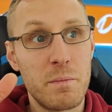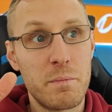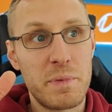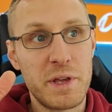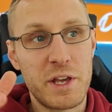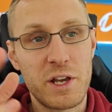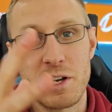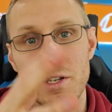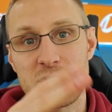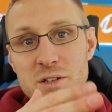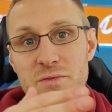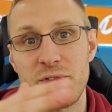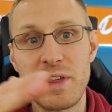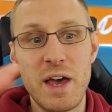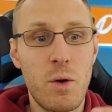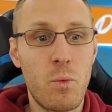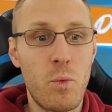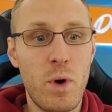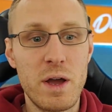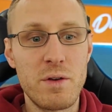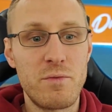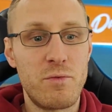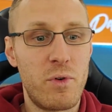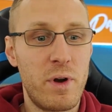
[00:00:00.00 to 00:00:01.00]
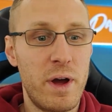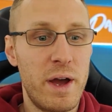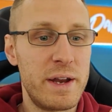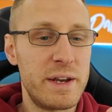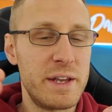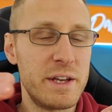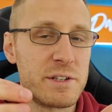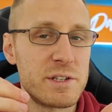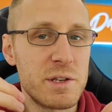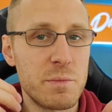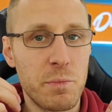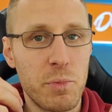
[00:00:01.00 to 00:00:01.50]
because of that wide
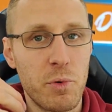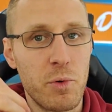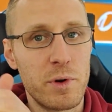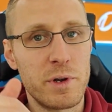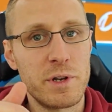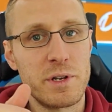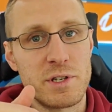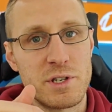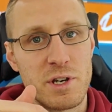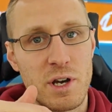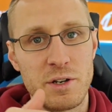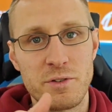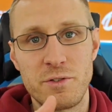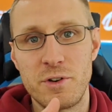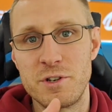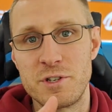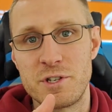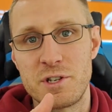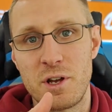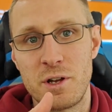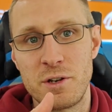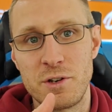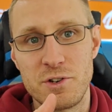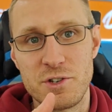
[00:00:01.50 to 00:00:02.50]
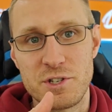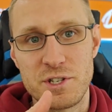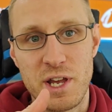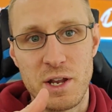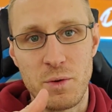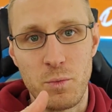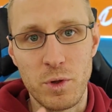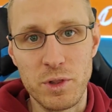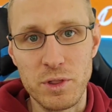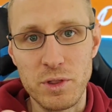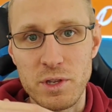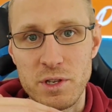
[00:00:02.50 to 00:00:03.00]
variety, it's important to
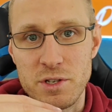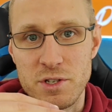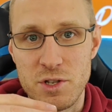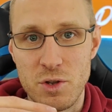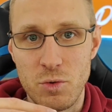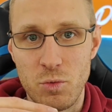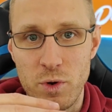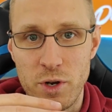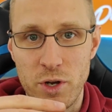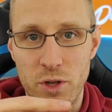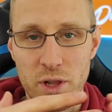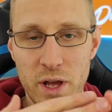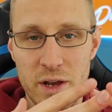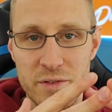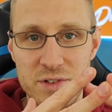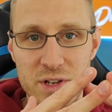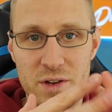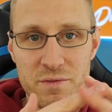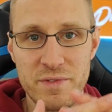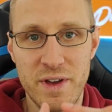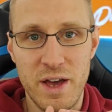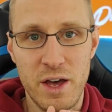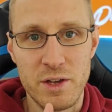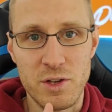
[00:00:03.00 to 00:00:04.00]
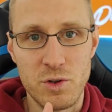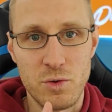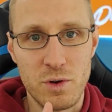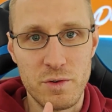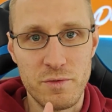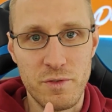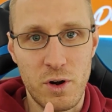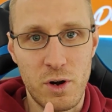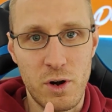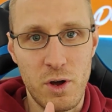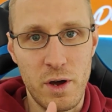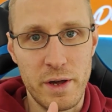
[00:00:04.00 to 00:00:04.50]
understand what is the real lifetime value
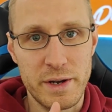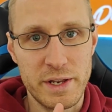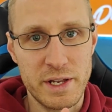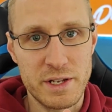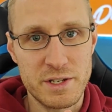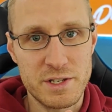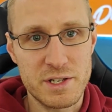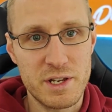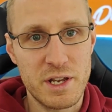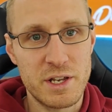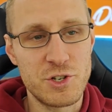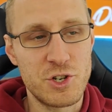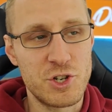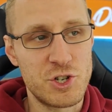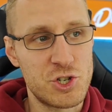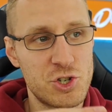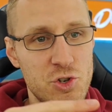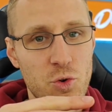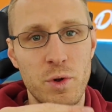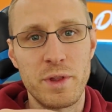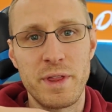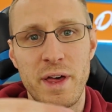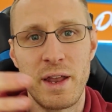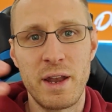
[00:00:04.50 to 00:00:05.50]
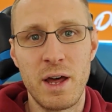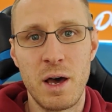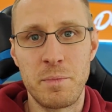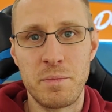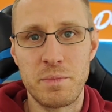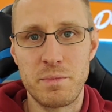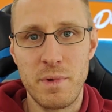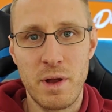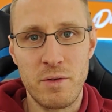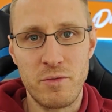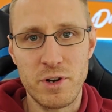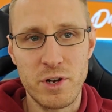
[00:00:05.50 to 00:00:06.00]
of our audience and just shore that up
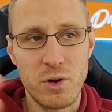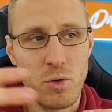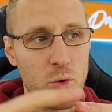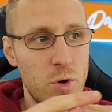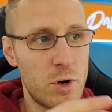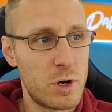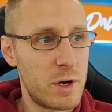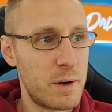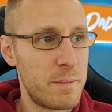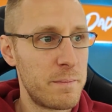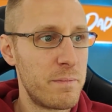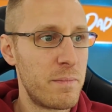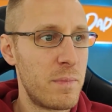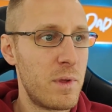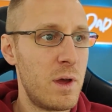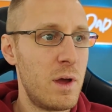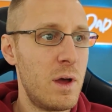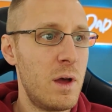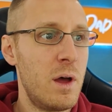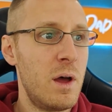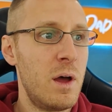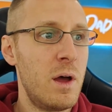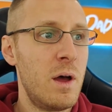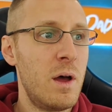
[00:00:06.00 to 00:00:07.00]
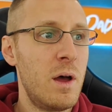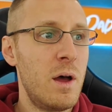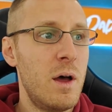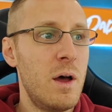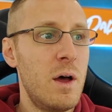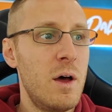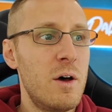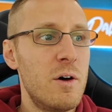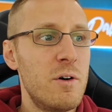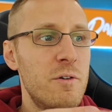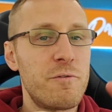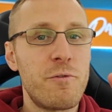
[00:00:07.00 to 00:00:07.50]
every quarter.
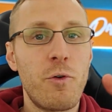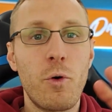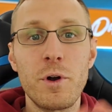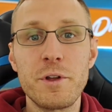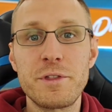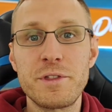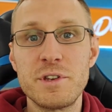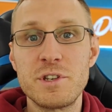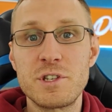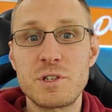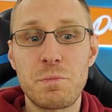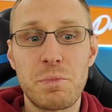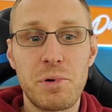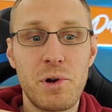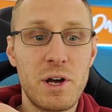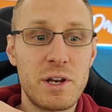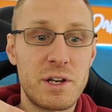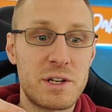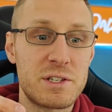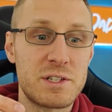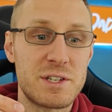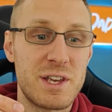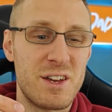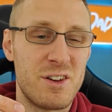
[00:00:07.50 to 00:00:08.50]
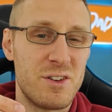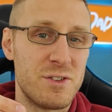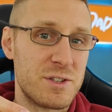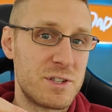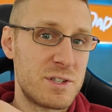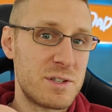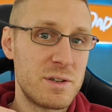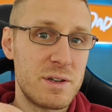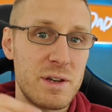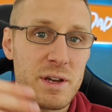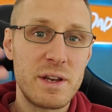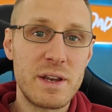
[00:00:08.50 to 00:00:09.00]
Fourth is product
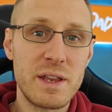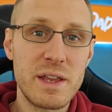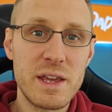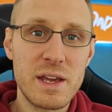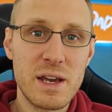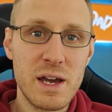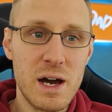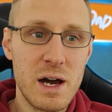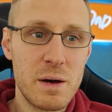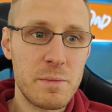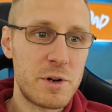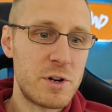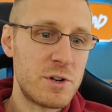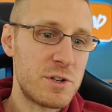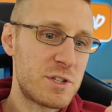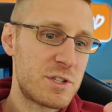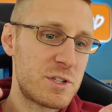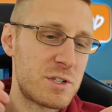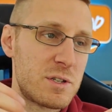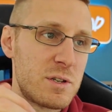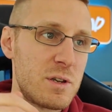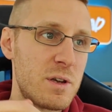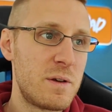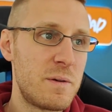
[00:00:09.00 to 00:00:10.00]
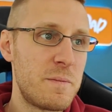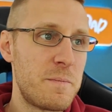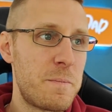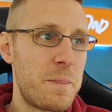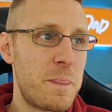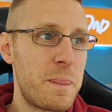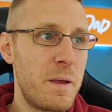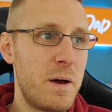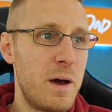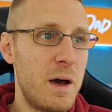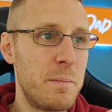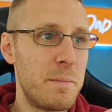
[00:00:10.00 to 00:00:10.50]
sales. E-commerce,
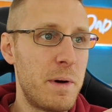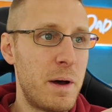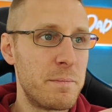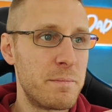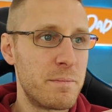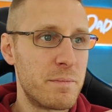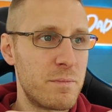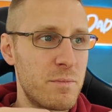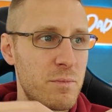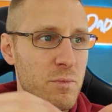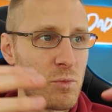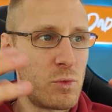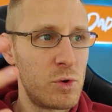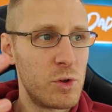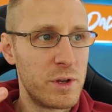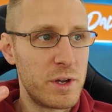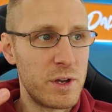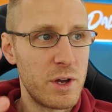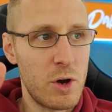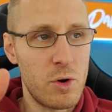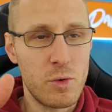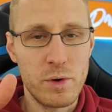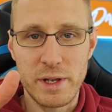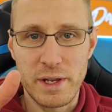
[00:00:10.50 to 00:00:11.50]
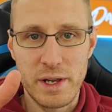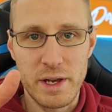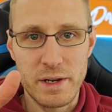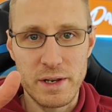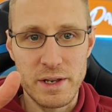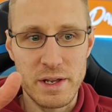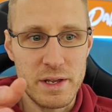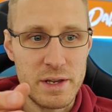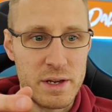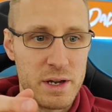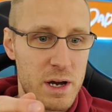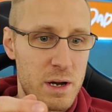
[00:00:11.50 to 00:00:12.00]
I'm really honing
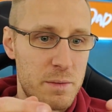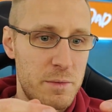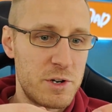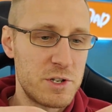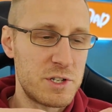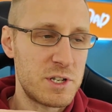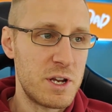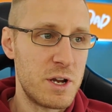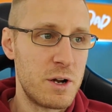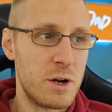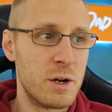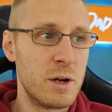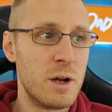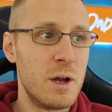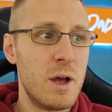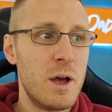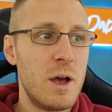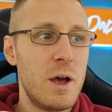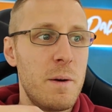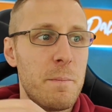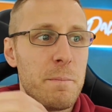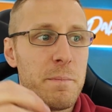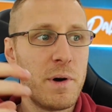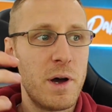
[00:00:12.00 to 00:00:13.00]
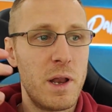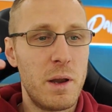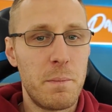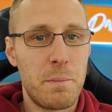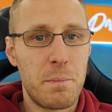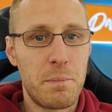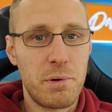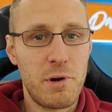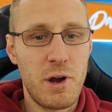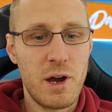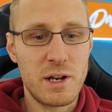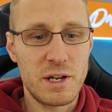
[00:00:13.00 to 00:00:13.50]
on e-commerce here,
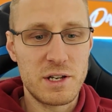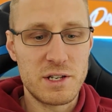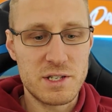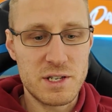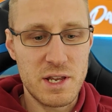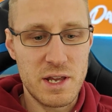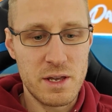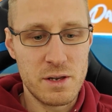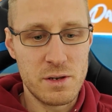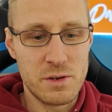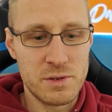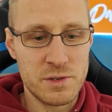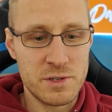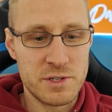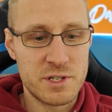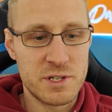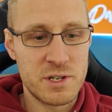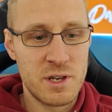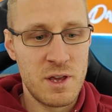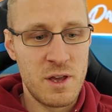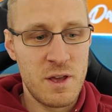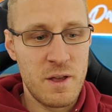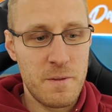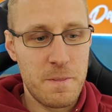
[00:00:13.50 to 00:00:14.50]
but product sales,